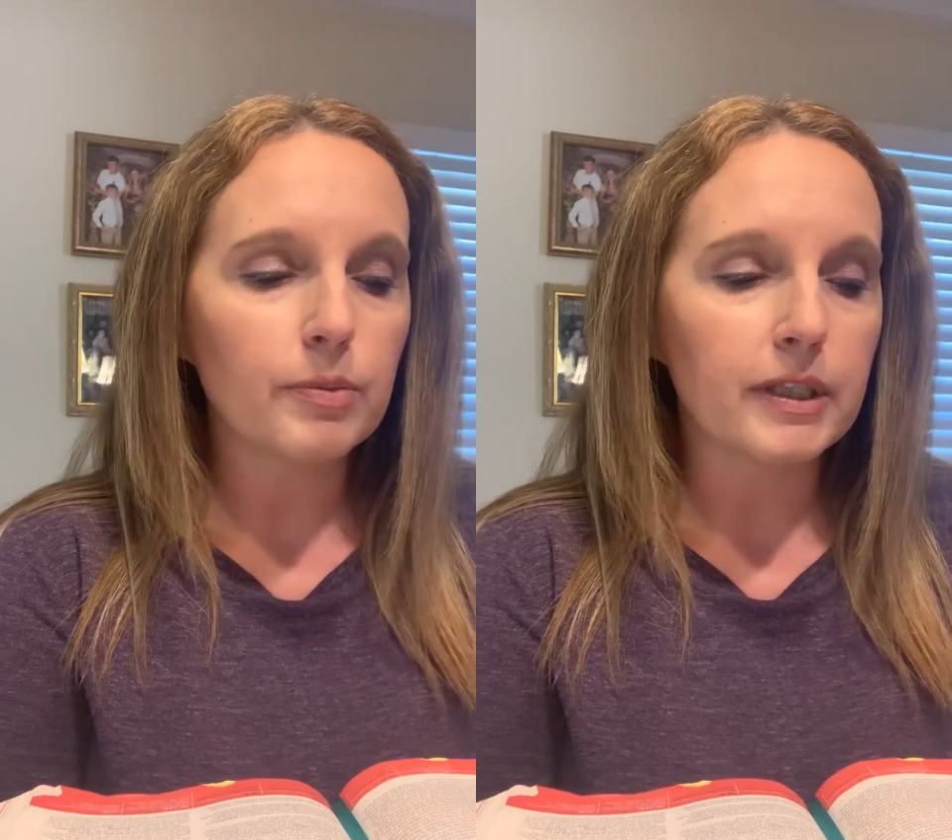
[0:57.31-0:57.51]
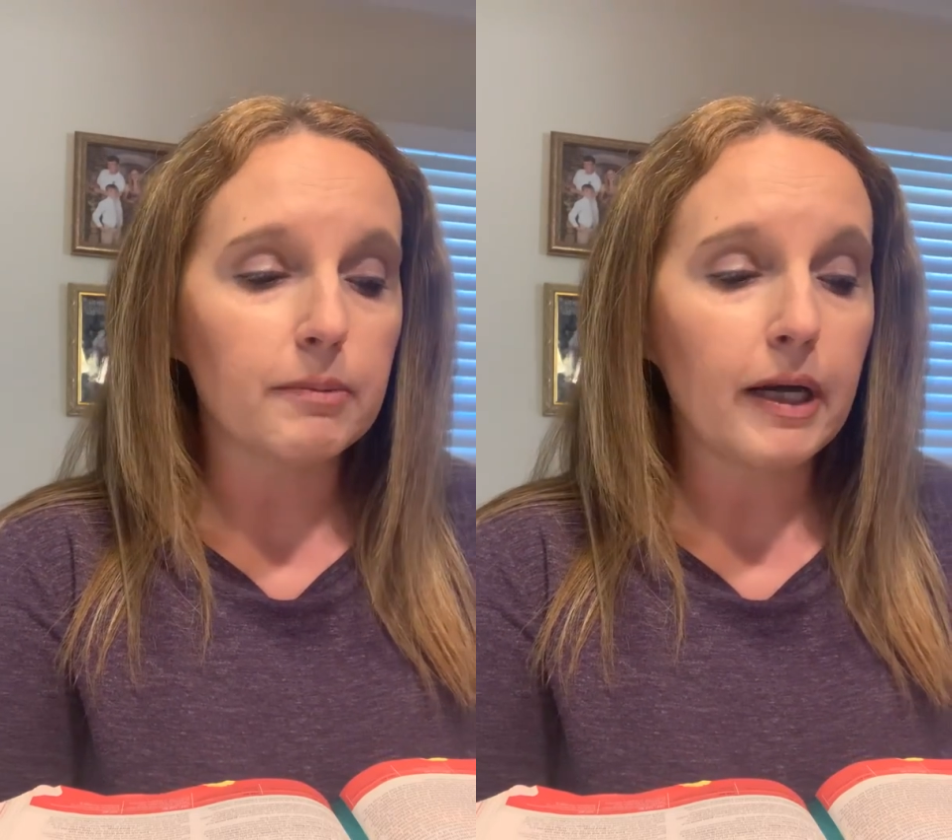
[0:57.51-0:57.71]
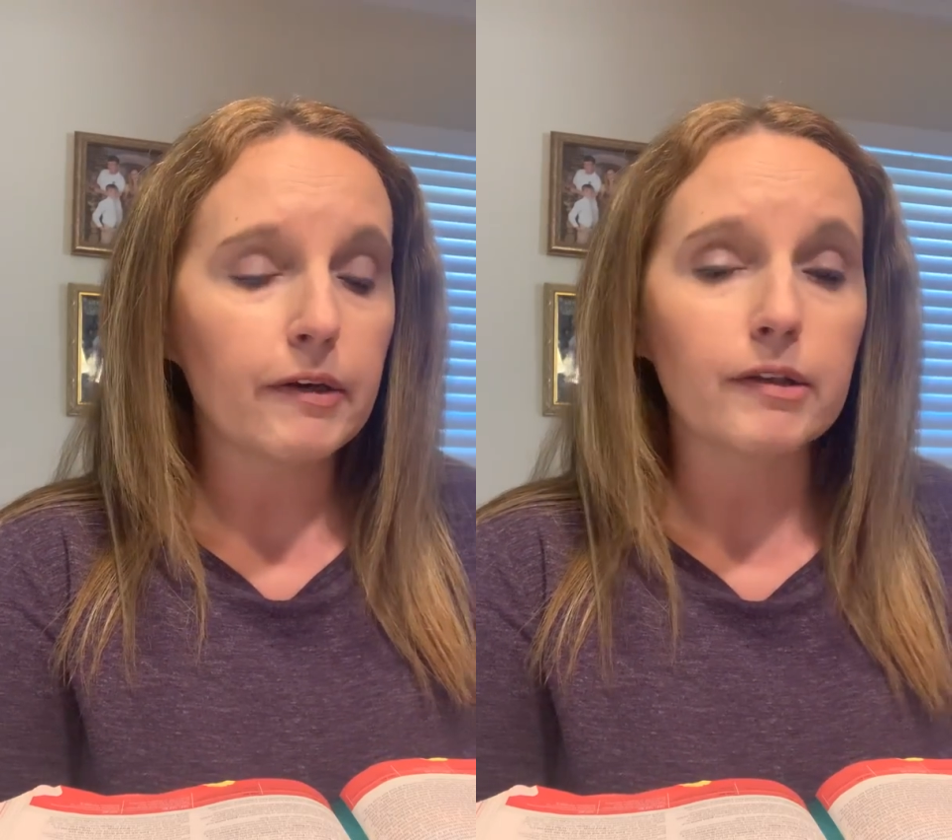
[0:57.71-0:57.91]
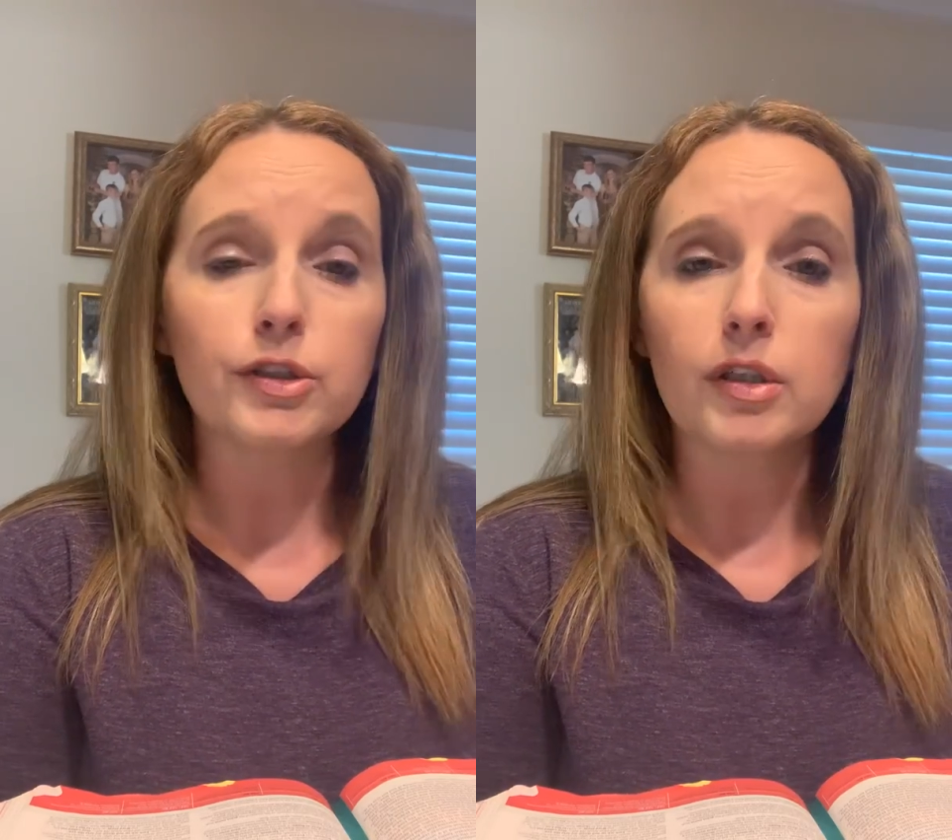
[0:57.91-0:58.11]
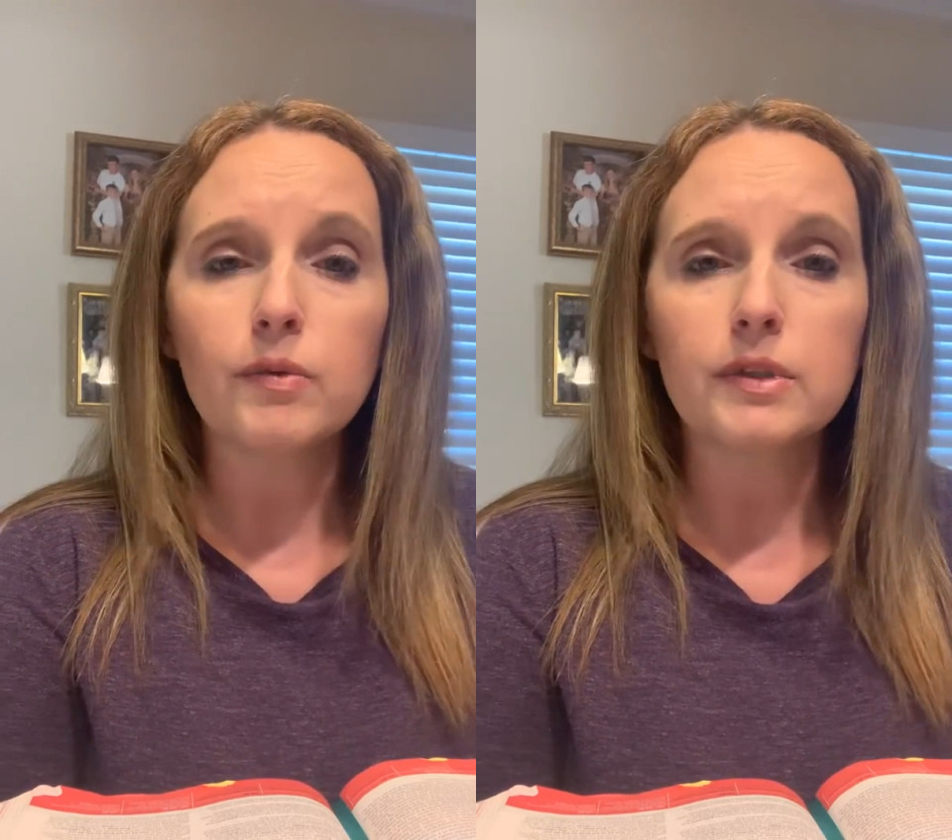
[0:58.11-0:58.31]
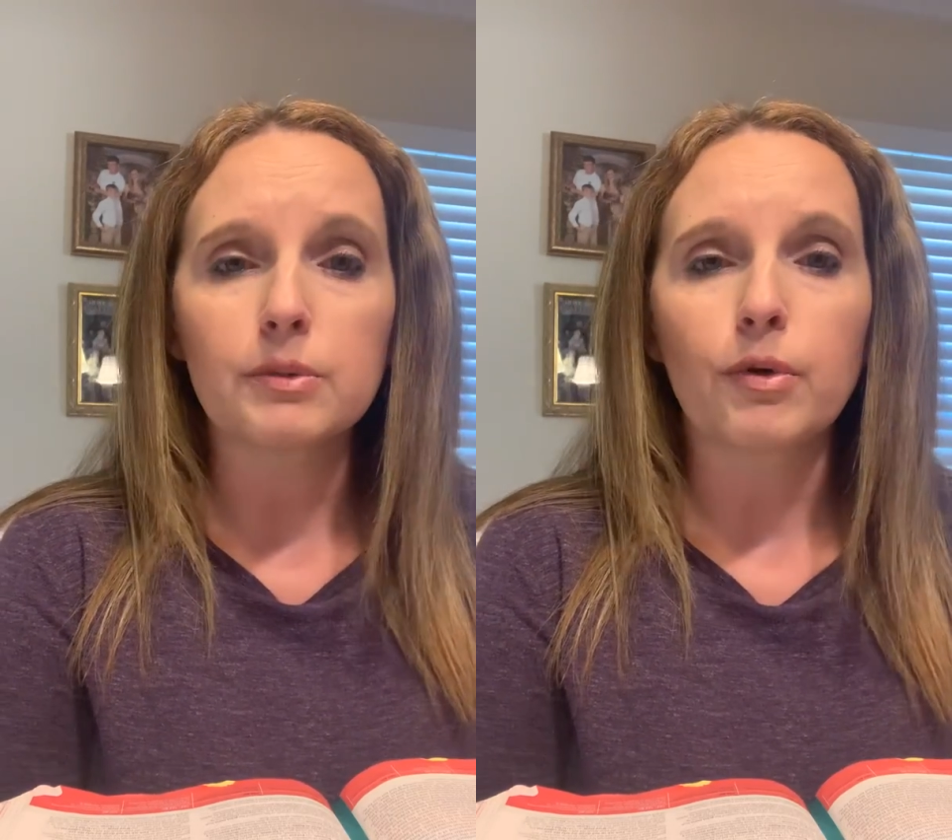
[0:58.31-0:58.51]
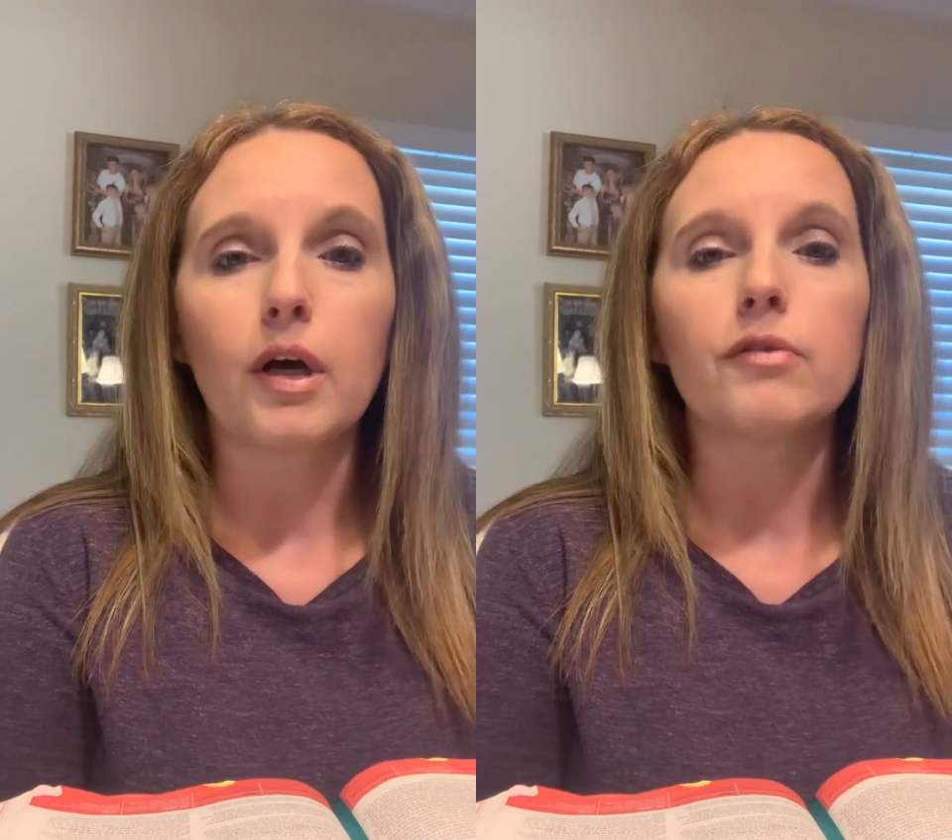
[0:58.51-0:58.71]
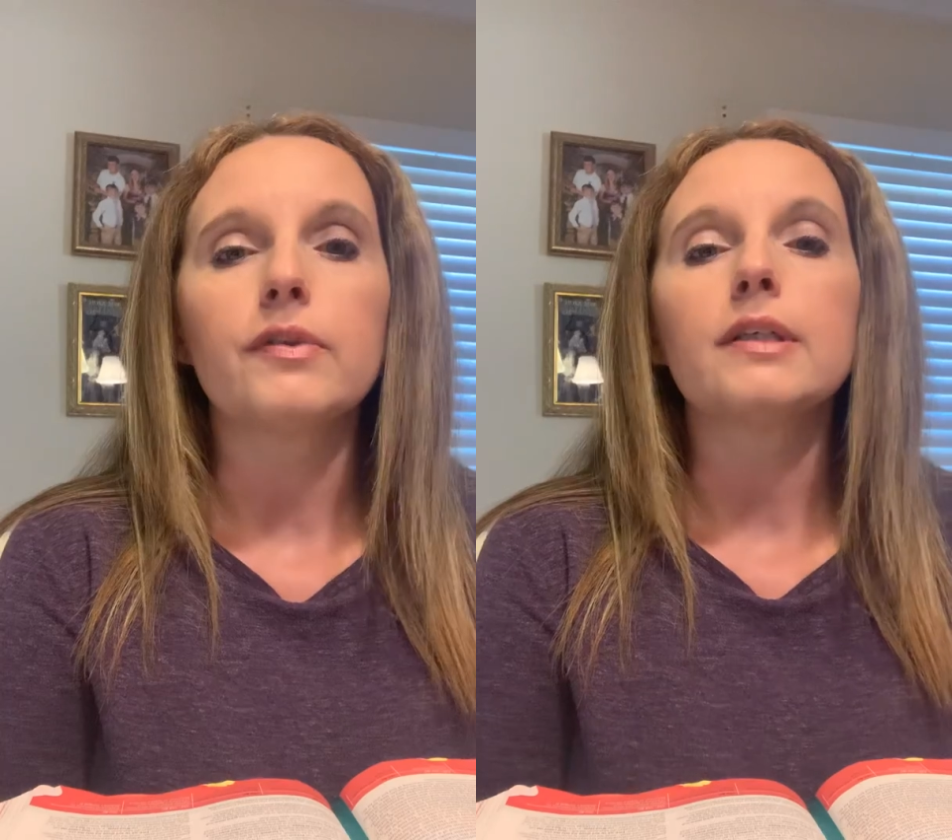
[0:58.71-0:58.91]
bit of background, Jonah was a
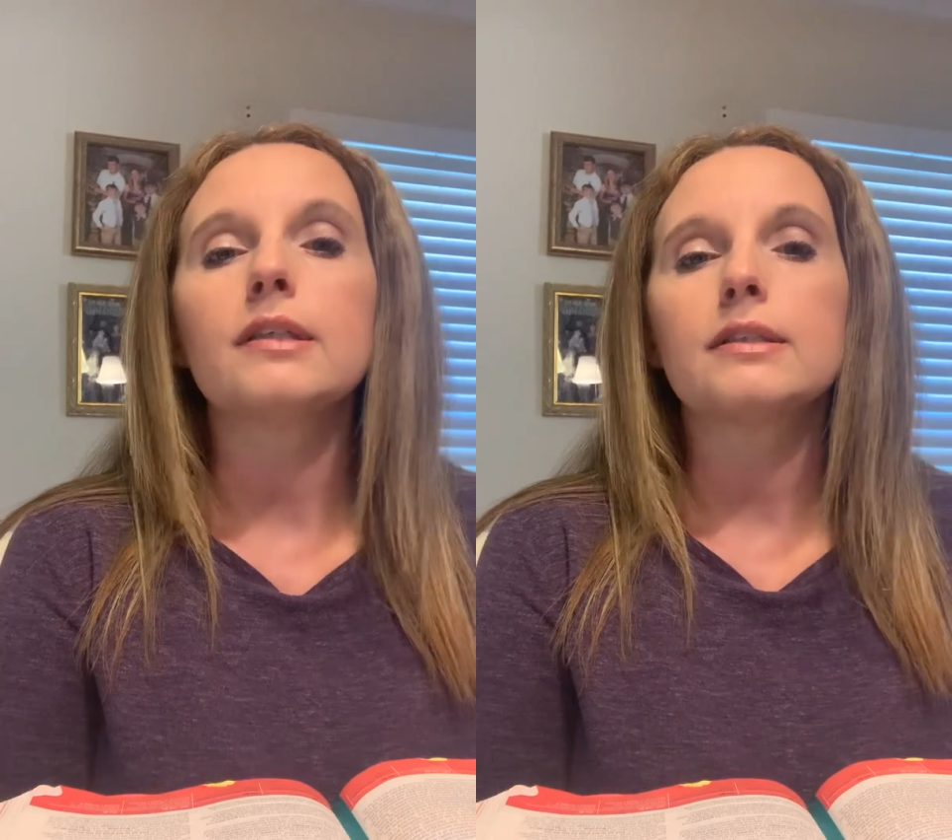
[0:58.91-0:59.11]
prophet,